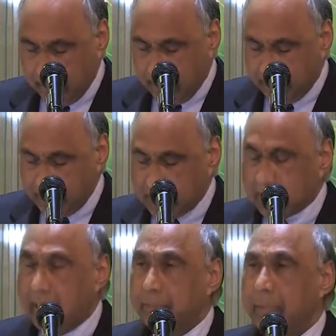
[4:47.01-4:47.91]
of
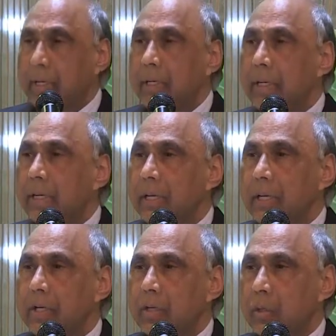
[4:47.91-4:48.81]
incitement
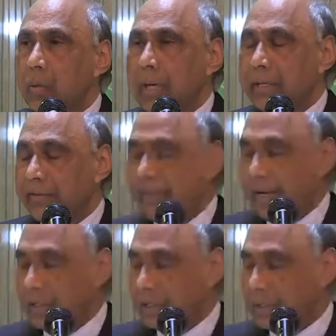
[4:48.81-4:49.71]
to an
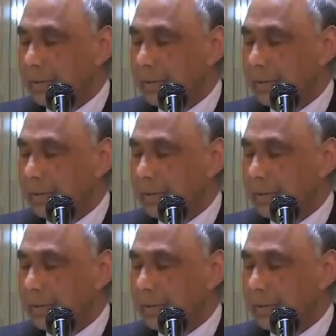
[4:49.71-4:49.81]
offense."